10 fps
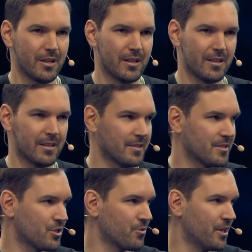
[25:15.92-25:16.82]
uh, a
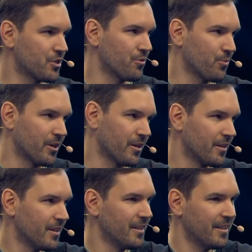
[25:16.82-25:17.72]
situation
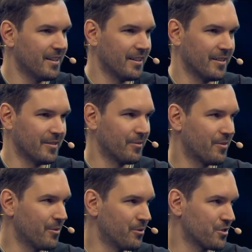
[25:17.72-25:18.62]
where uh,
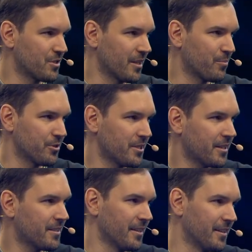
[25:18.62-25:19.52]
they were just like
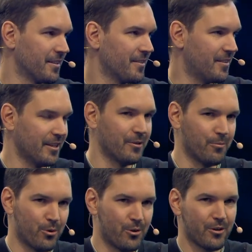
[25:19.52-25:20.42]
protecting their
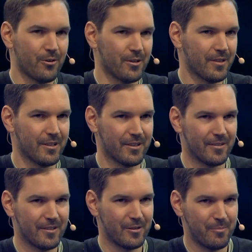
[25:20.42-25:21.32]
work or
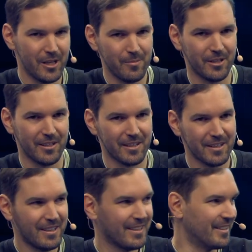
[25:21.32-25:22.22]
their their baby
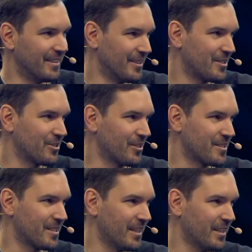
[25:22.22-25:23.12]
uh, so to
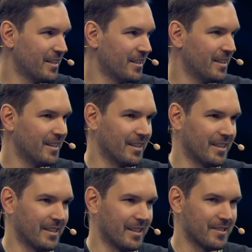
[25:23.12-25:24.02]
say
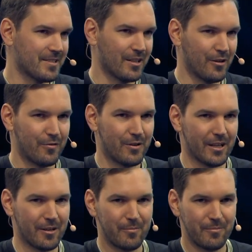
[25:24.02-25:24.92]
uh, instead of
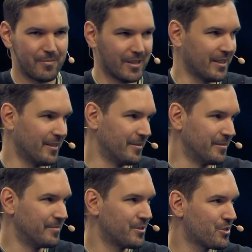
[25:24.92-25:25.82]
like uh,
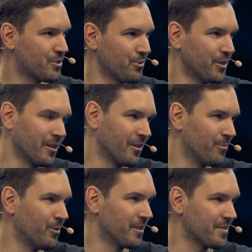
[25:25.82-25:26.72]
doing
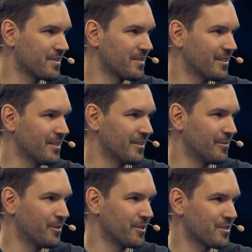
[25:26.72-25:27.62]
what is uh,
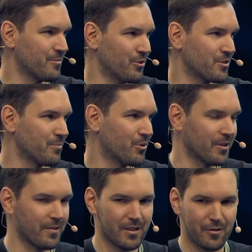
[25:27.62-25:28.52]
what is the most
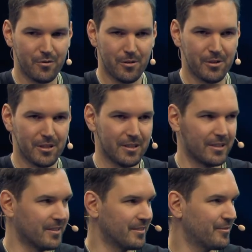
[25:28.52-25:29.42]
important thing from a,
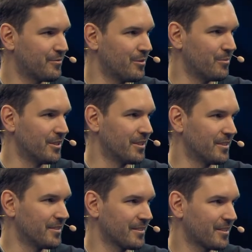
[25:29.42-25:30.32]
from
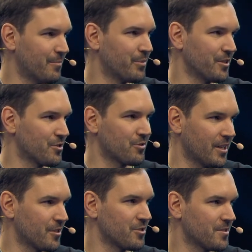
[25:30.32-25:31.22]
a company
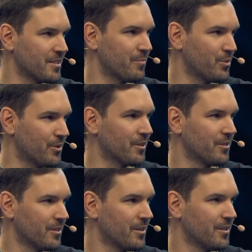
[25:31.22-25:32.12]
strategy standpoint
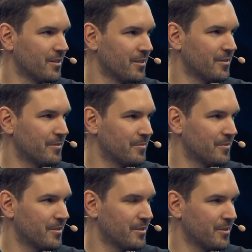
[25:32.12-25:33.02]

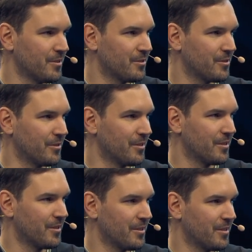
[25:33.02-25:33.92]
martin
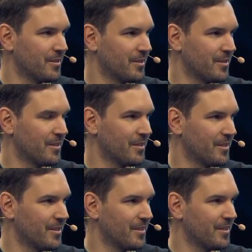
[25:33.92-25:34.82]
this was
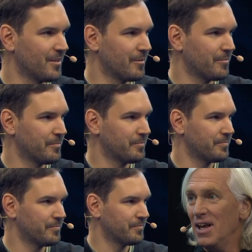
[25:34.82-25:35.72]
incredibly
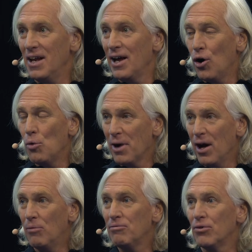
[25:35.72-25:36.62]
fun and i hope
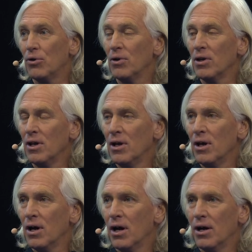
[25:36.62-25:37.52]
helpful
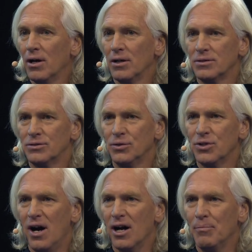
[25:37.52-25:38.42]
uh, to
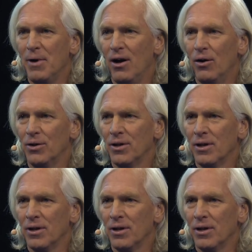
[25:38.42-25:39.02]
talk about